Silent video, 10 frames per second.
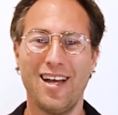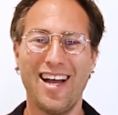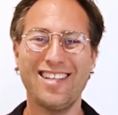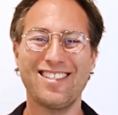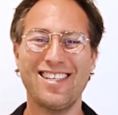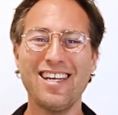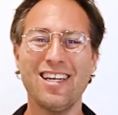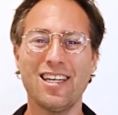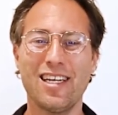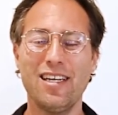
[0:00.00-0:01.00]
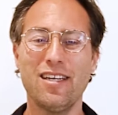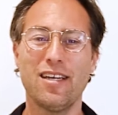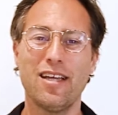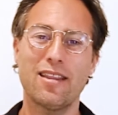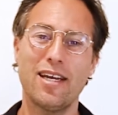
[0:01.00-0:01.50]
And secondly,
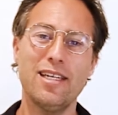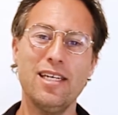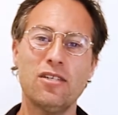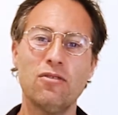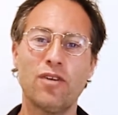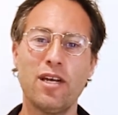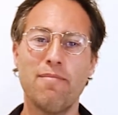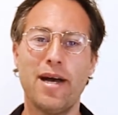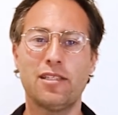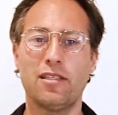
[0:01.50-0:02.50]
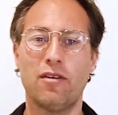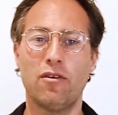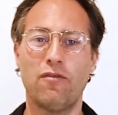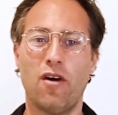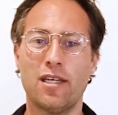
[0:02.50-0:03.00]
they need to reimagine their
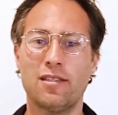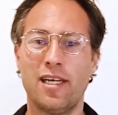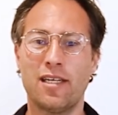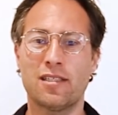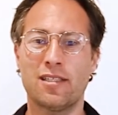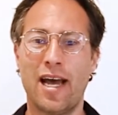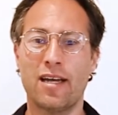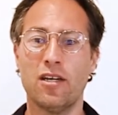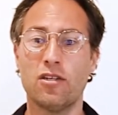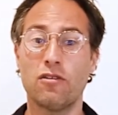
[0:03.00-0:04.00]
advice tech stack